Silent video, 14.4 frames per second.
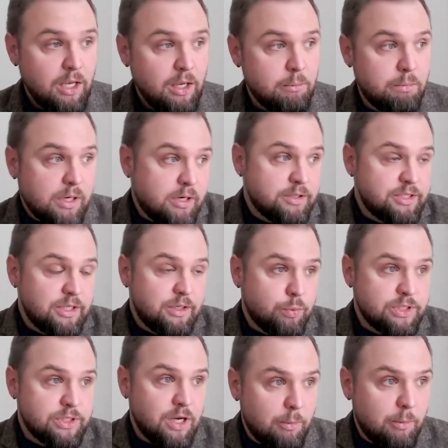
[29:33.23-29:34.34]
because it was
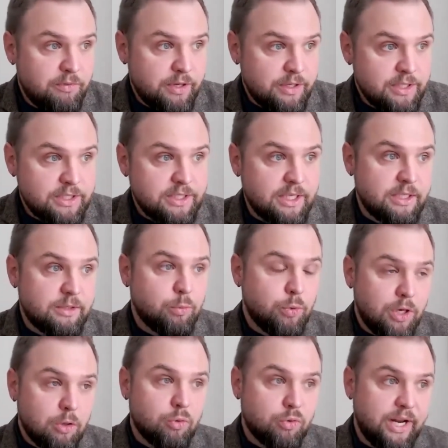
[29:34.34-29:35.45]
obvious that we
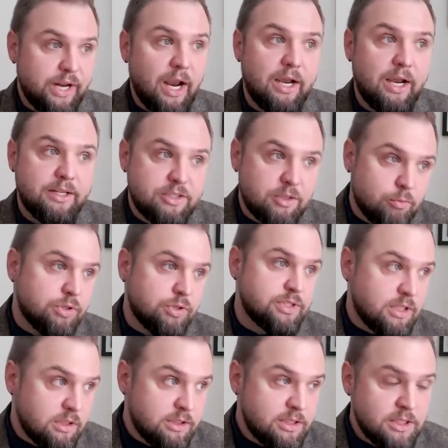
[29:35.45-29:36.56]
already had some
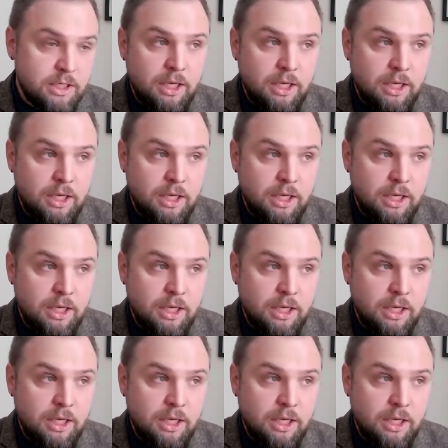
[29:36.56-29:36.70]
results.